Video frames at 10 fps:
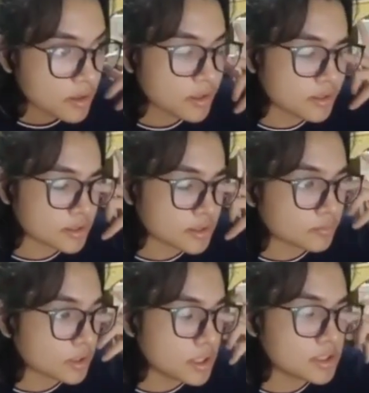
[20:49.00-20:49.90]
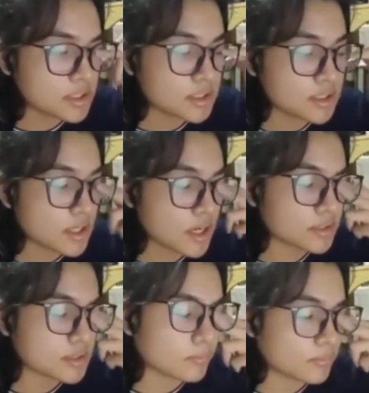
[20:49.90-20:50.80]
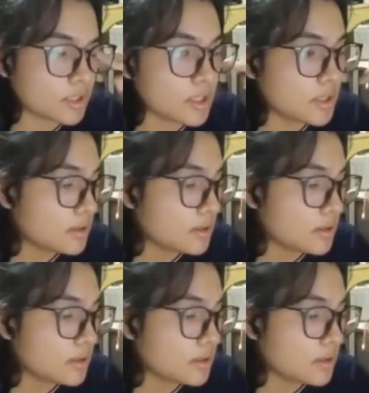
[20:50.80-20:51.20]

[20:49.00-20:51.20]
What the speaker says: in the sub T's and sub T.